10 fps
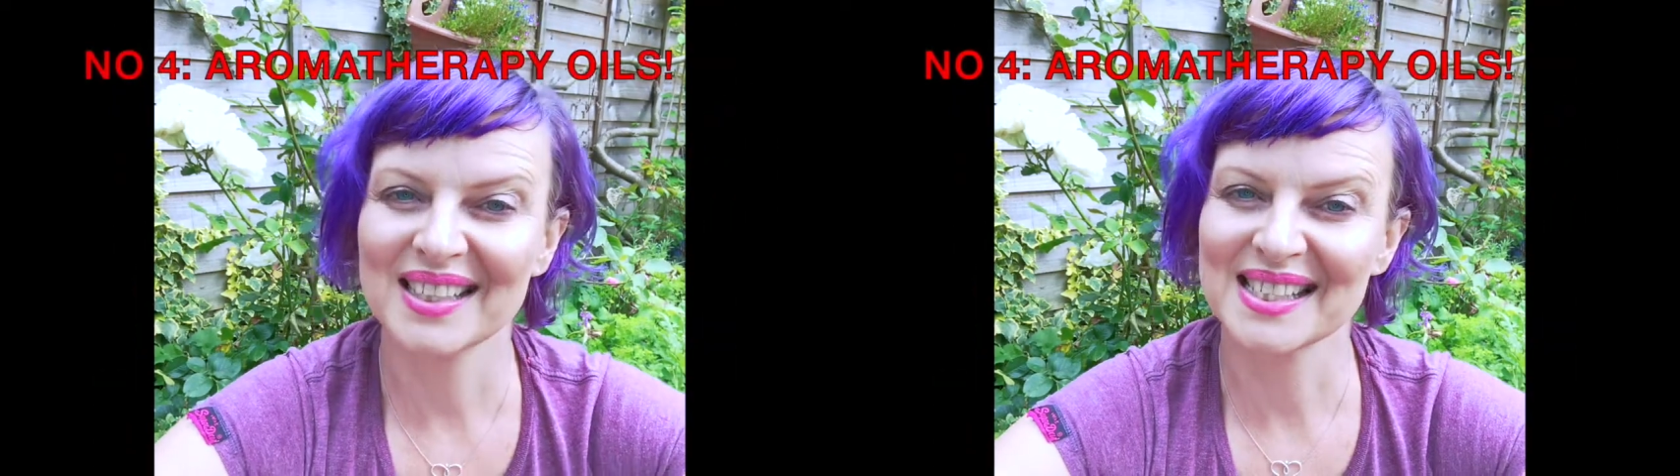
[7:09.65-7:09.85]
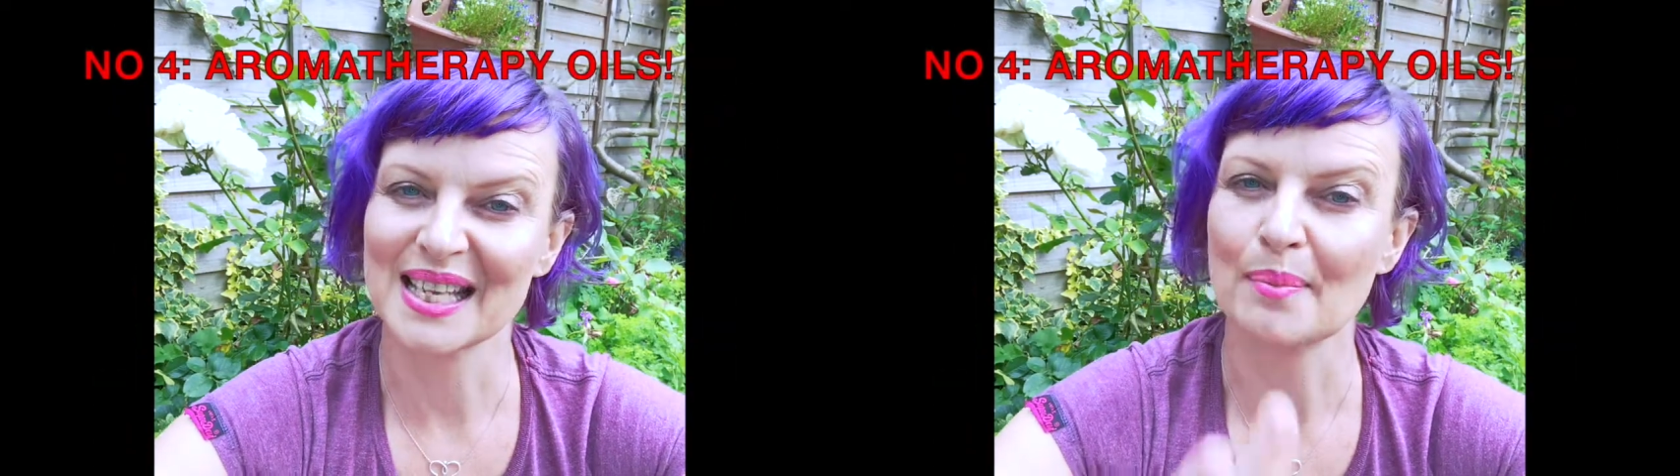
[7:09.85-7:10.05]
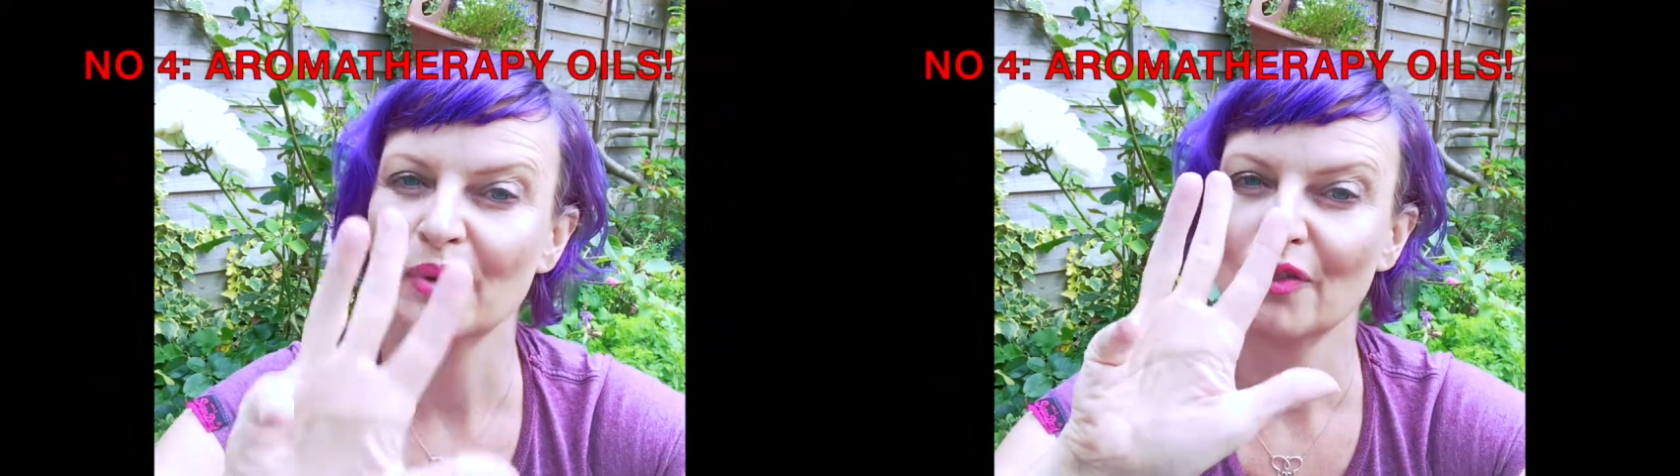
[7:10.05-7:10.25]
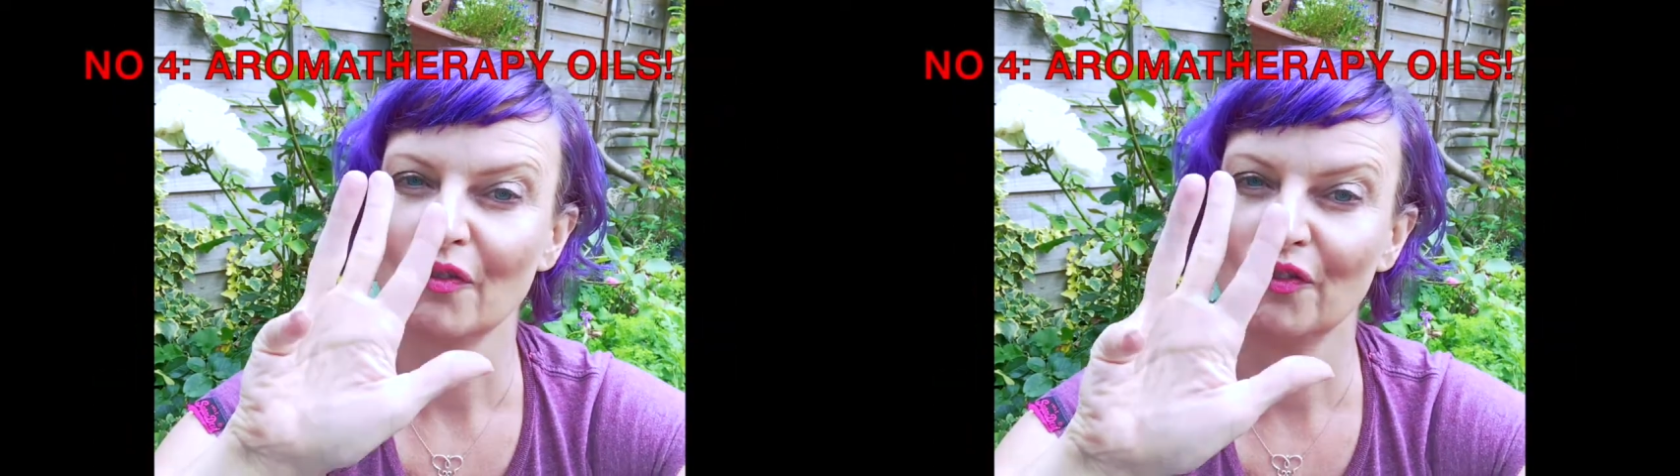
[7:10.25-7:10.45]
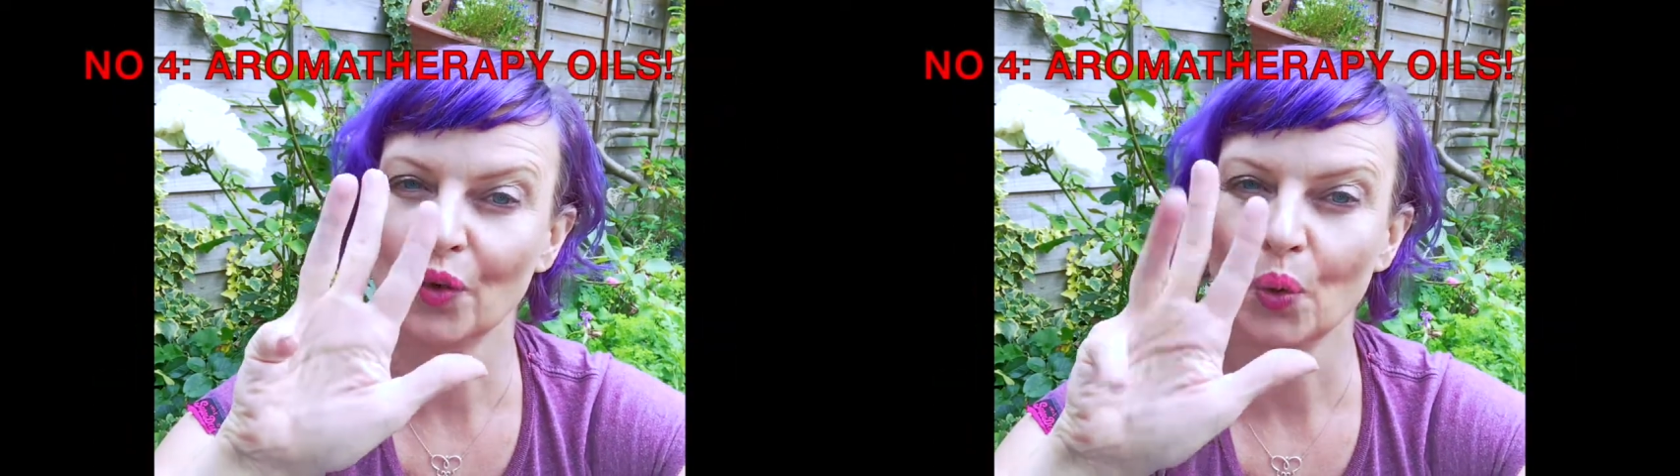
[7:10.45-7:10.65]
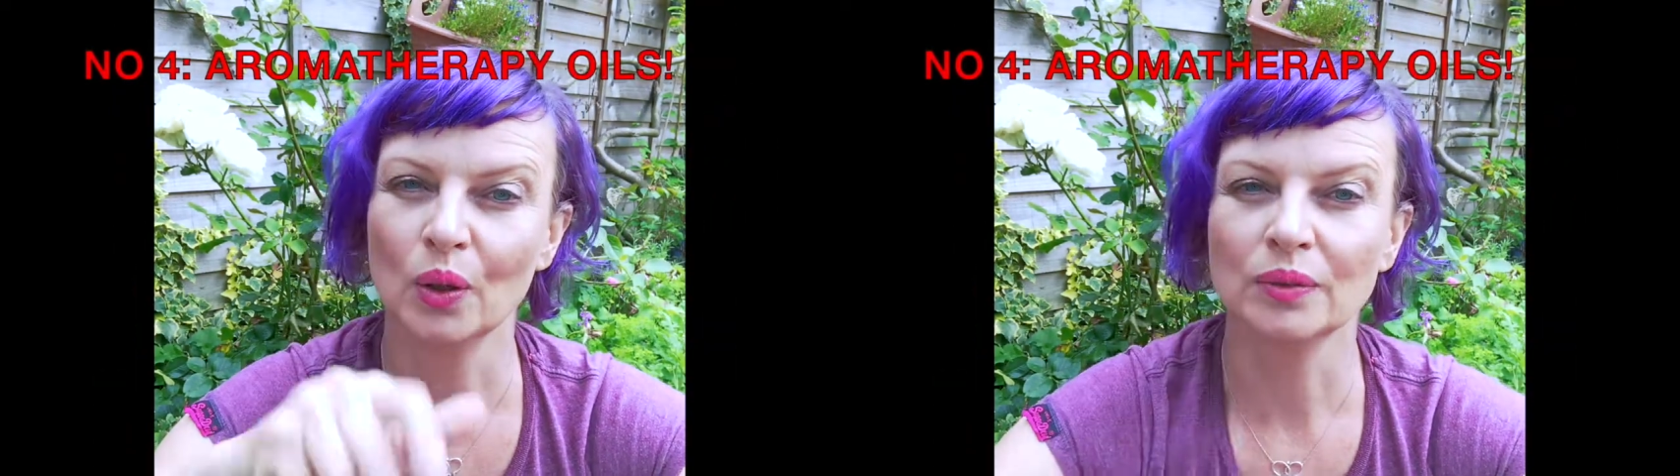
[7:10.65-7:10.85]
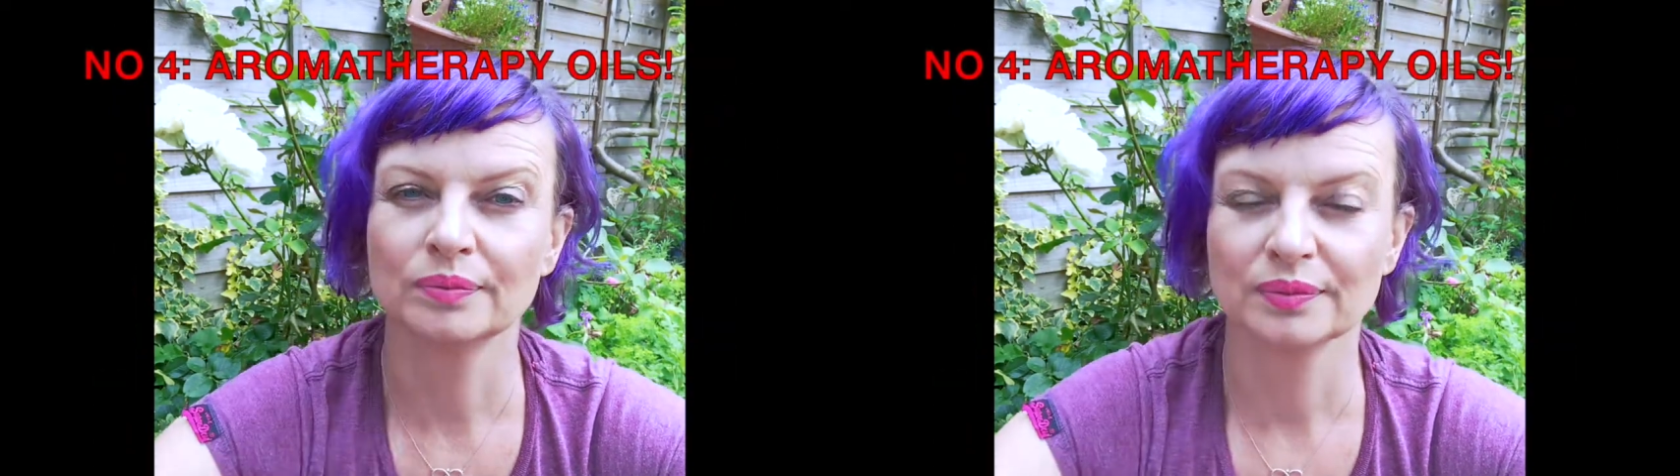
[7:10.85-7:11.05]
step 4.